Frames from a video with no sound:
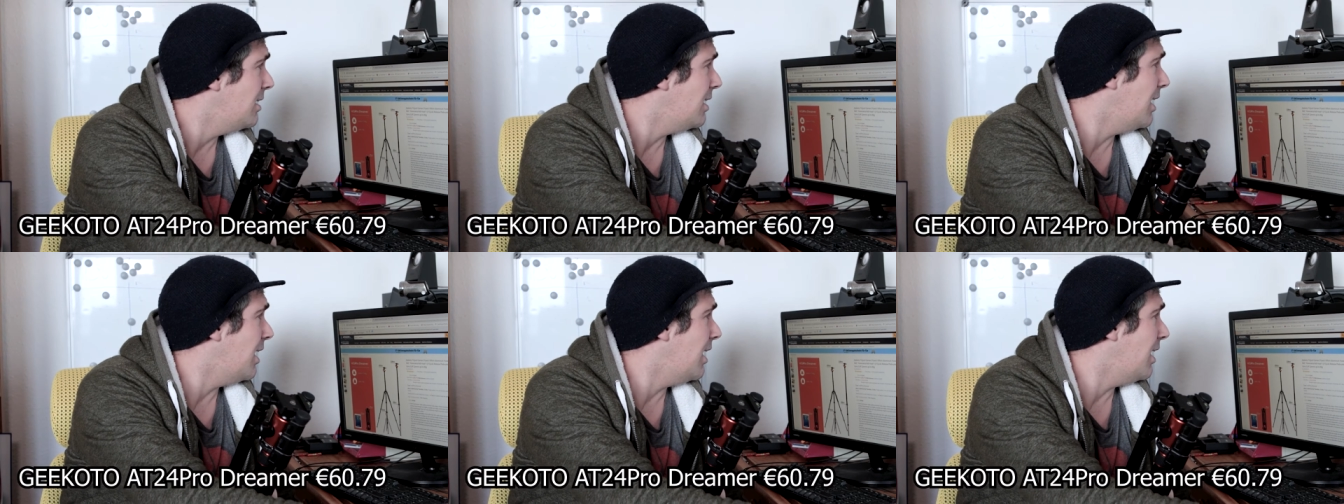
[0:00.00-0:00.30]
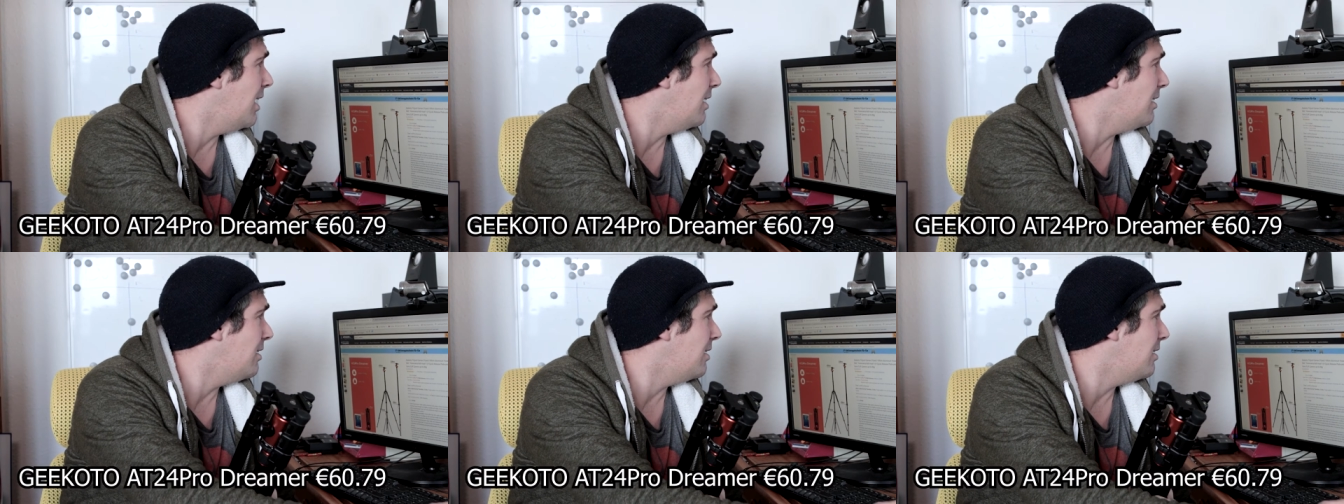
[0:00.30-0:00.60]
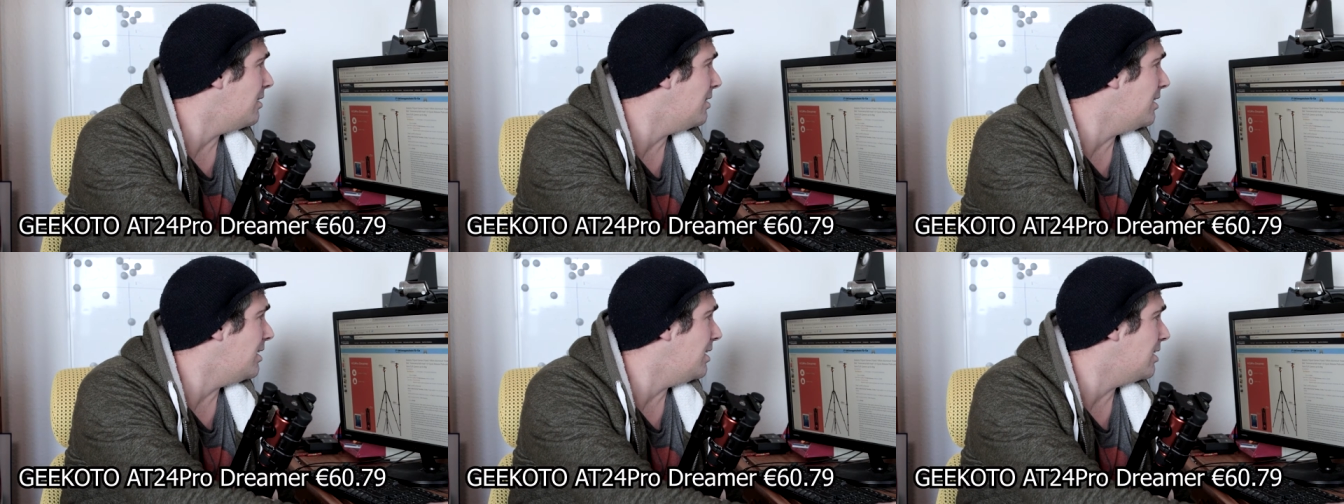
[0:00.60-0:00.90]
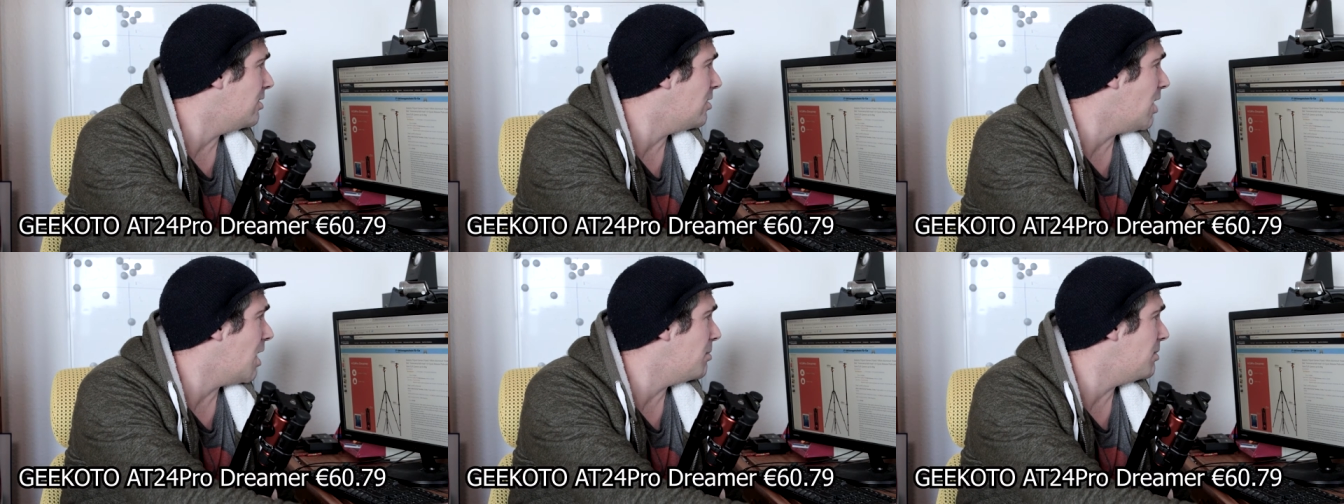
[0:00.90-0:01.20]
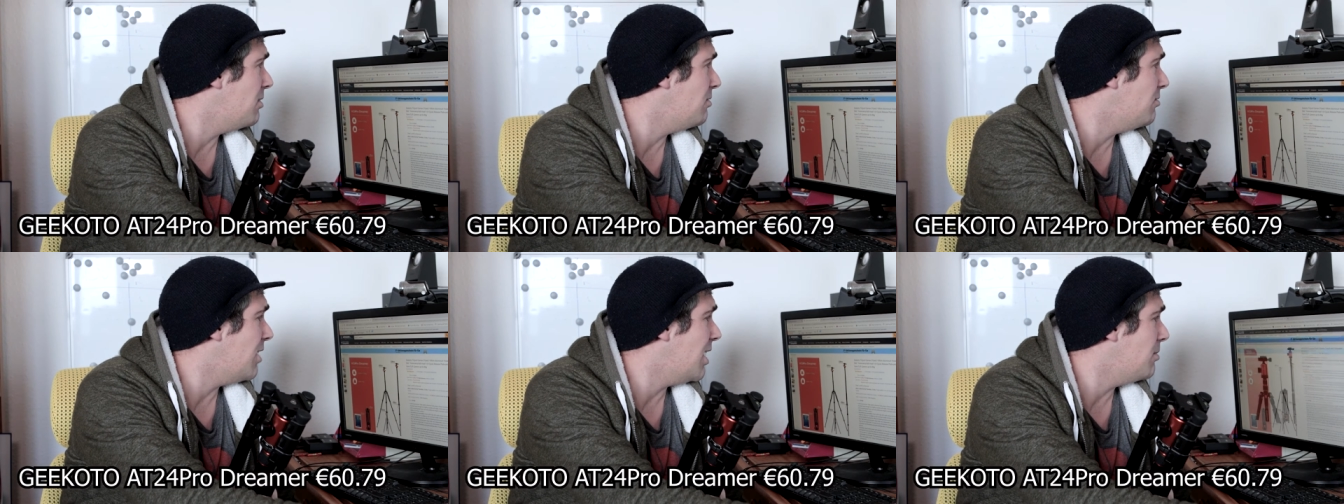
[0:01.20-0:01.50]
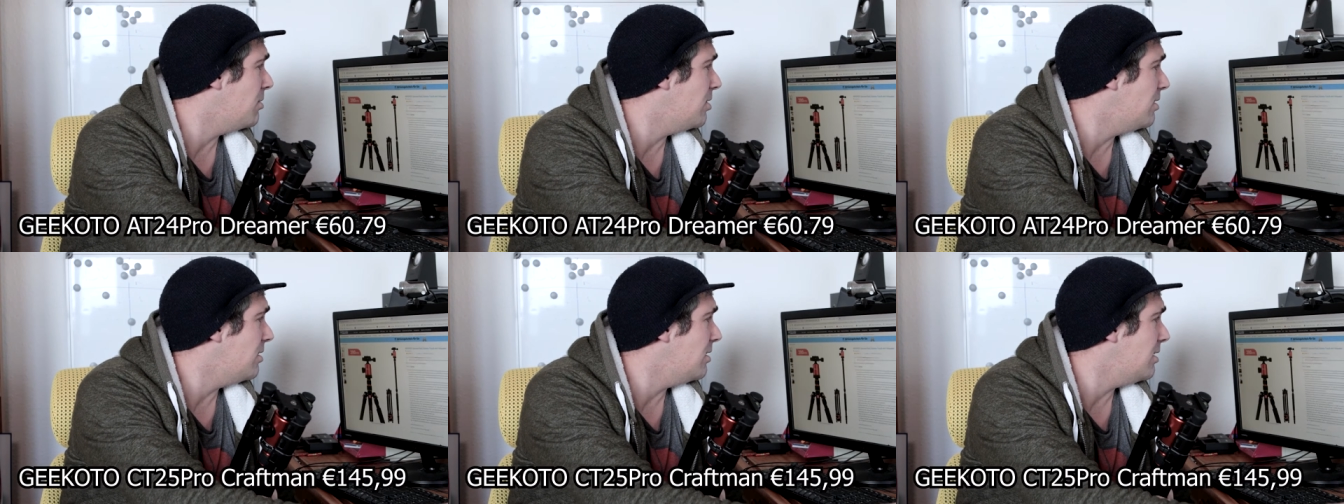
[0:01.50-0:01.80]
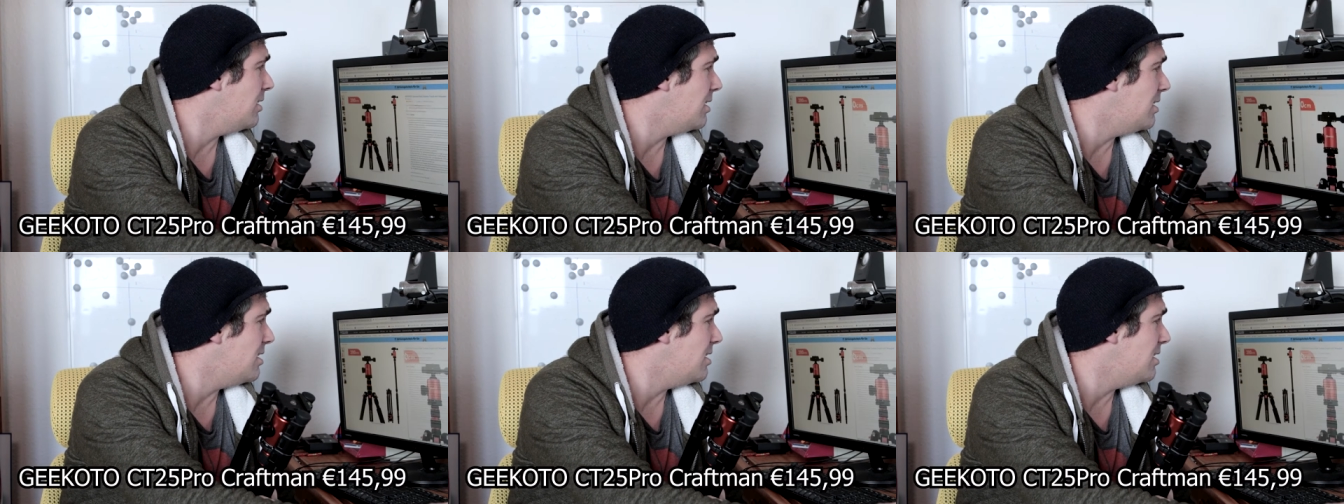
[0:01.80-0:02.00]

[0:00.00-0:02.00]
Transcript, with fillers: And the carbon fiber